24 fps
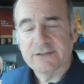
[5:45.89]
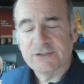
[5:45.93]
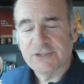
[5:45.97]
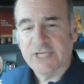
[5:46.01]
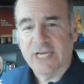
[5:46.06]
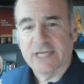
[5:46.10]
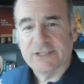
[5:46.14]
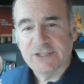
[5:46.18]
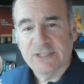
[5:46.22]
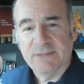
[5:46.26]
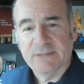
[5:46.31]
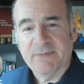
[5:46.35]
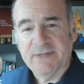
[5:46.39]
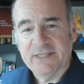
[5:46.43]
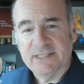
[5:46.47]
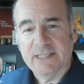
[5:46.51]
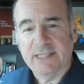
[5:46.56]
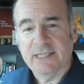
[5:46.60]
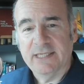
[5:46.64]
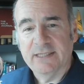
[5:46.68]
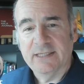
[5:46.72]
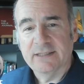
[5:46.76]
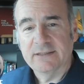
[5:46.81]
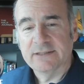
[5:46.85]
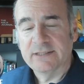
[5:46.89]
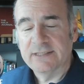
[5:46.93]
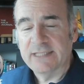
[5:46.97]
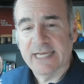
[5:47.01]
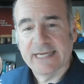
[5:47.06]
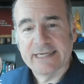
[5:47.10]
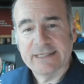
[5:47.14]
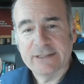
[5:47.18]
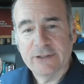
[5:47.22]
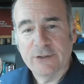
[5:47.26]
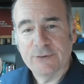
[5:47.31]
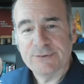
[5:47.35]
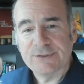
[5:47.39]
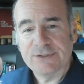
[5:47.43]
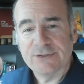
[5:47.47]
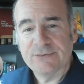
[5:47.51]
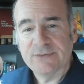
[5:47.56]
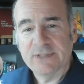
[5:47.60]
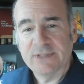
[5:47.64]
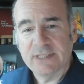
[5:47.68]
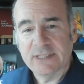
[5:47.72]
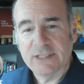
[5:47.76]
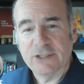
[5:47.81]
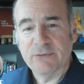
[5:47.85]
ChatGPT to diagnose you
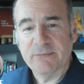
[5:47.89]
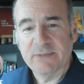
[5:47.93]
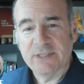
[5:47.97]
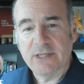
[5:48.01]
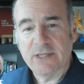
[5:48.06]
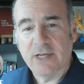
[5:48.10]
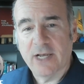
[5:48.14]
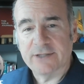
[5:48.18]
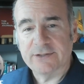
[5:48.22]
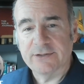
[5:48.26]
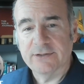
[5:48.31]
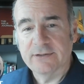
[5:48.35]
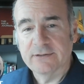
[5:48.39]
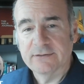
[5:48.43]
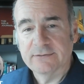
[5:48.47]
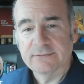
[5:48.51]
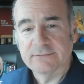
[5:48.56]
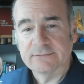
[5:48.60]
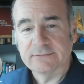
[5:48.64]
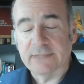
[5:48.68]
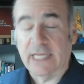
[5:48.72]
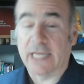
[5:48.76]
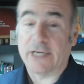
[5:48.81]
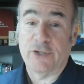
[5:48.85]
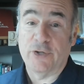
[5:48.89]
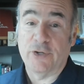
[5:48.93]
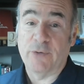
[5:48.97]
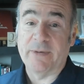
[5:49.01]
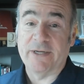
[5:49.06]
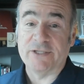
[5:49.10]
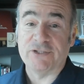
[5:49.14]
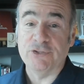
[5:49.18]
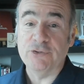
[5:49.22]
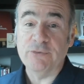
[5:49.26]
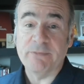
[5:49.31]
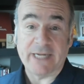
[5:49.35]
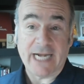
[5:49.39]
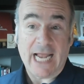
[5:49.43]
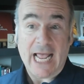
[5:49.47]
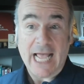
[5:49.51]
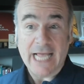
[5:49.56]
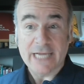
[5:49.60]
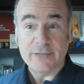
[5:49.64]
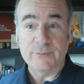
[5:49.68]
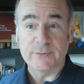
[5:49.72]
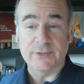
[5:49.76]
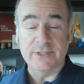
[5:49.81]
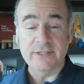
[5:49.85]
than a human doctor? I don't know about you, but
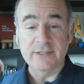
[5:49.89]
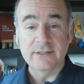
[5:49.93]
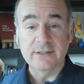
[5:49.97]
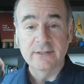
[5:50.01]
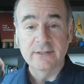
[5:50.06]
I would.